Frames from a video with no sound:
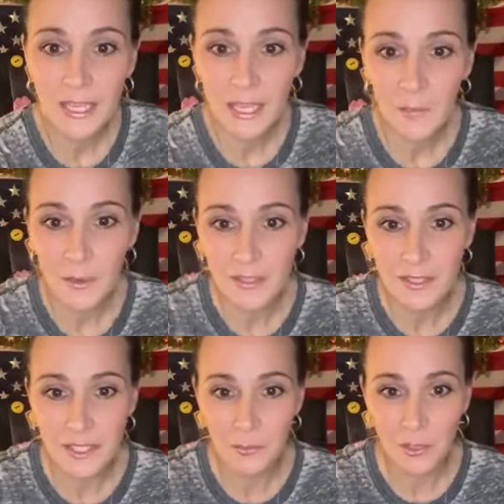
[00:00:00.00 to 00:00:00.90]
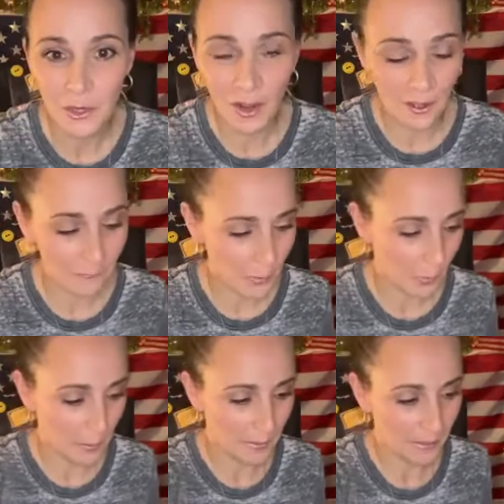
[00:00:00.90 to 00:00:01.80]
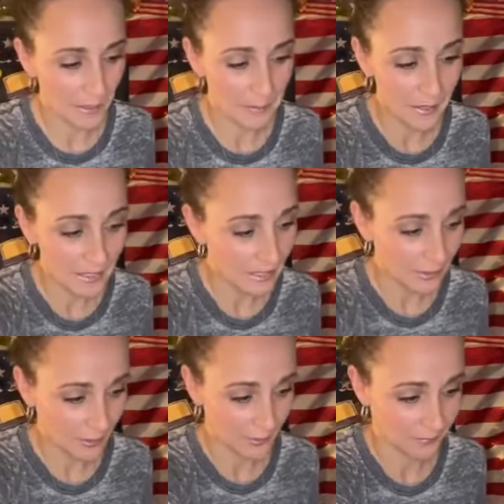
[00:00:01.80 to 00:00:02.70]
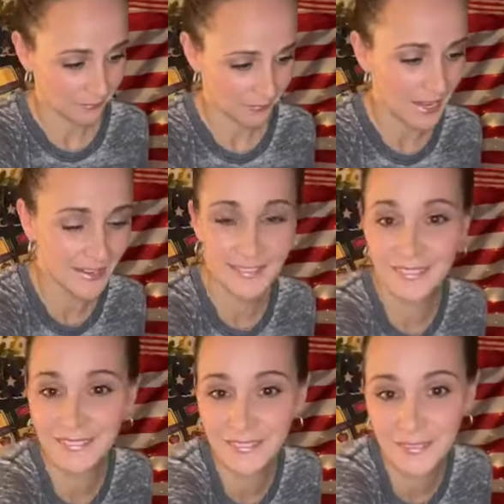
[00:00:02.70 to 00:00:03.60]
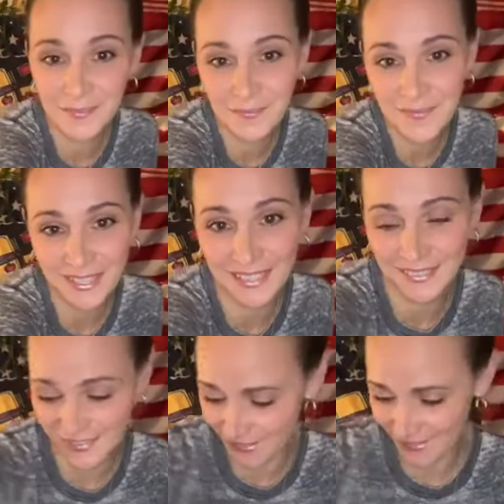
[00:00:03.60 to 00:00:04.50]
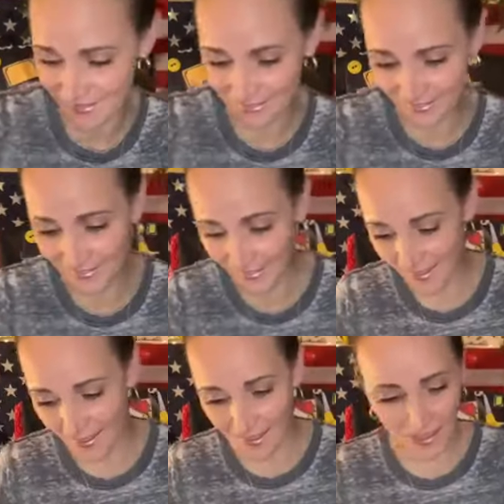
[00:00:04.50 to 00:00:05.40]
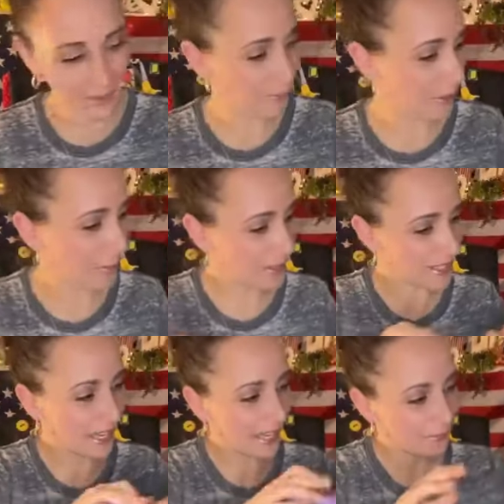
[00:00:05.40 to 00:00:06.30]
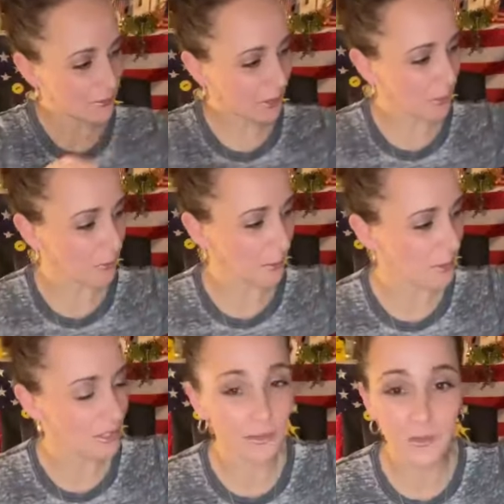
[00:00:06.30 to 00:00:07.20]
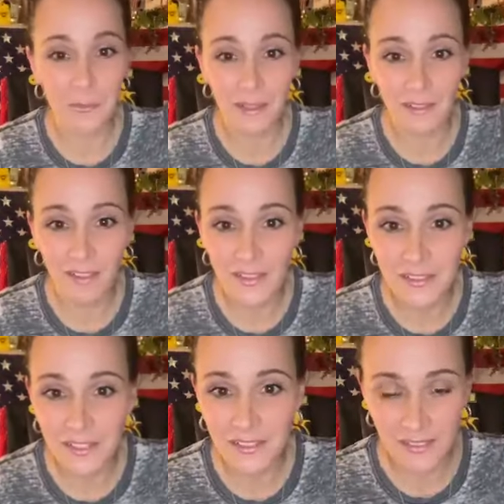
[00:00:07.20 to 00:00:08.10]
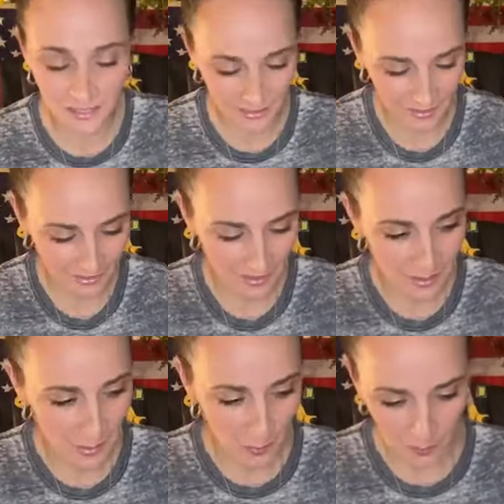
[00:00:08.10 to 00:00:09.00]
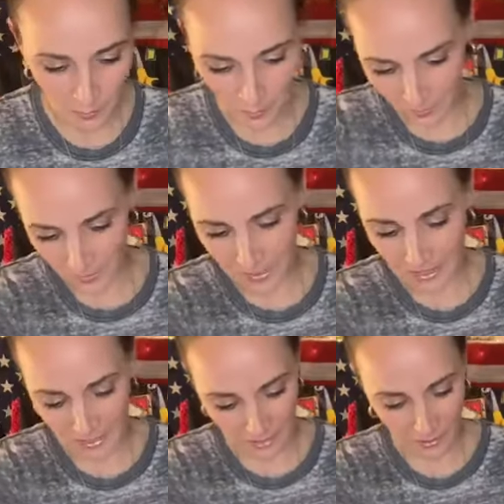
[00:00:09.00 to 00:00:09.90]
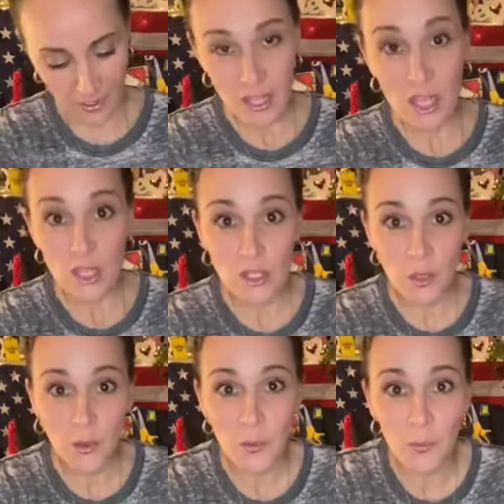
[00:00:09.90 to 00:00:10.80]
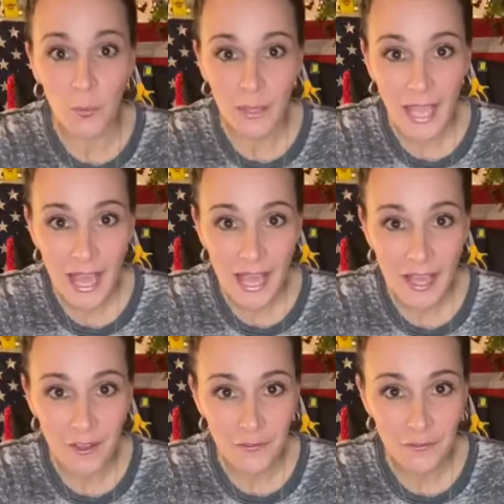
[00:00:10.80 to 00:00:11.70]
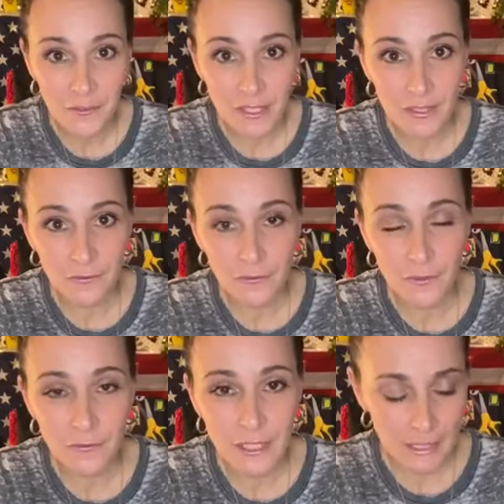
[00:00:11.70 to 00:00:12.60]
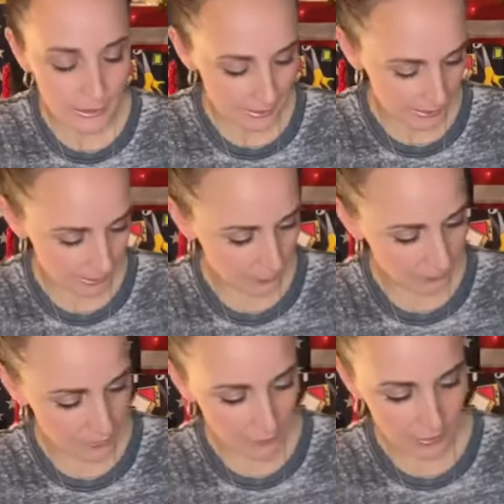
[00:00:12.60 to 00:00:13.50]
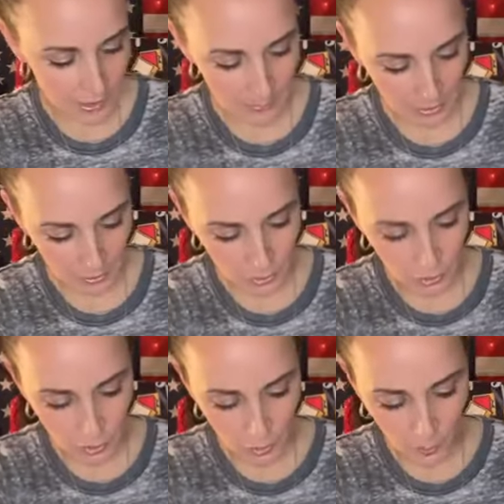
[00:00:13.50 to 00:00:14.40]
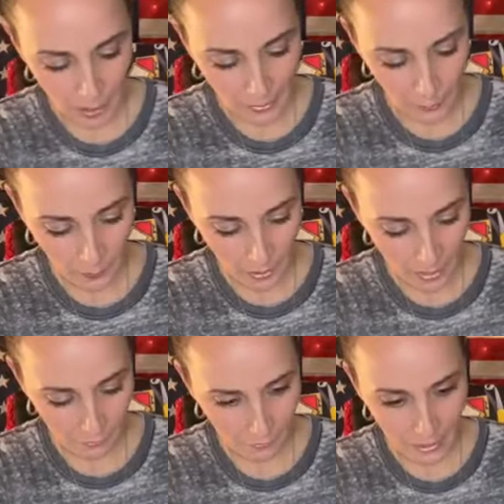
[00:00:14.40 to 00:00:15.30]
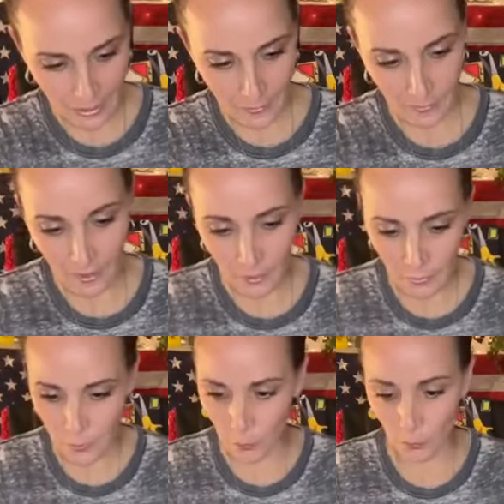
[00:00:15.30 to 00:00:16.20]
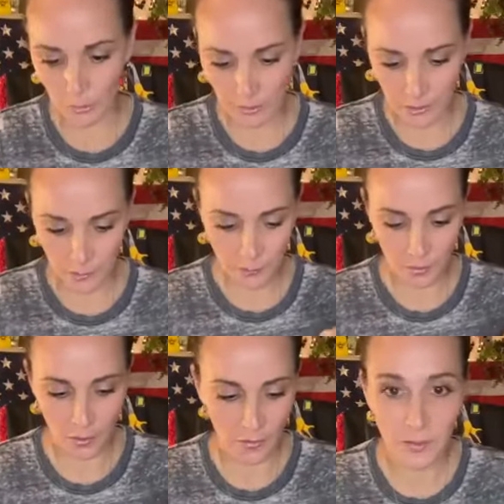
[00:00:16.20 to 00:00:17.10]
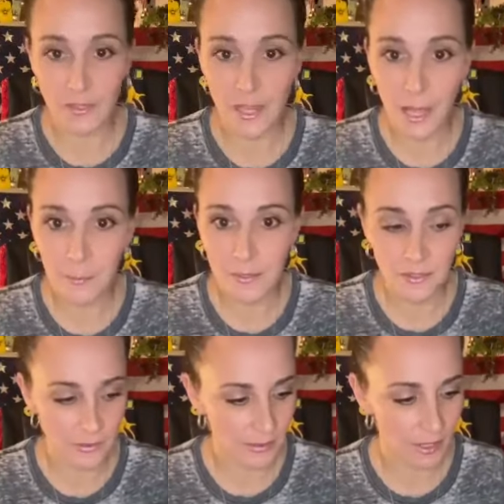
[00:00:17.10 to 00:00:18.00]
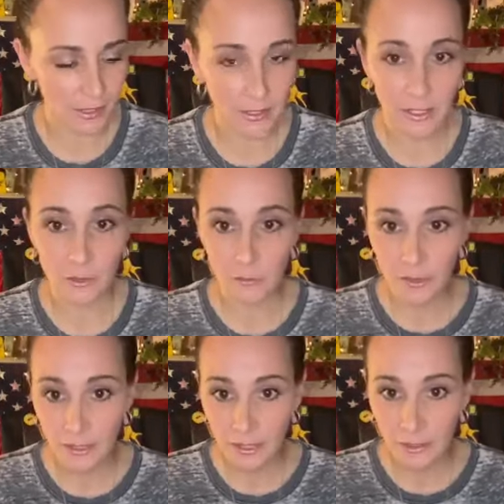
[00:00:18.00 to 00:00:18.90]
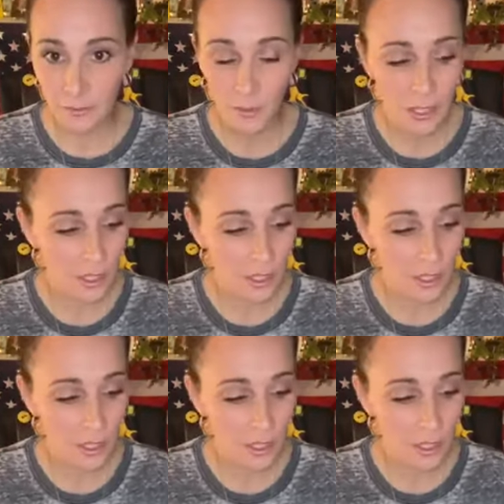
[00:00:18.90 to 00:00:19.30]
Can't wait to see what your outfit will be. And me neither, because I have no idea. I have to go rummaging through my closet and see what all is in there. So we have 15, 16, we have 17 minutes. So I don't have anything else really to put on this opposite side here right now.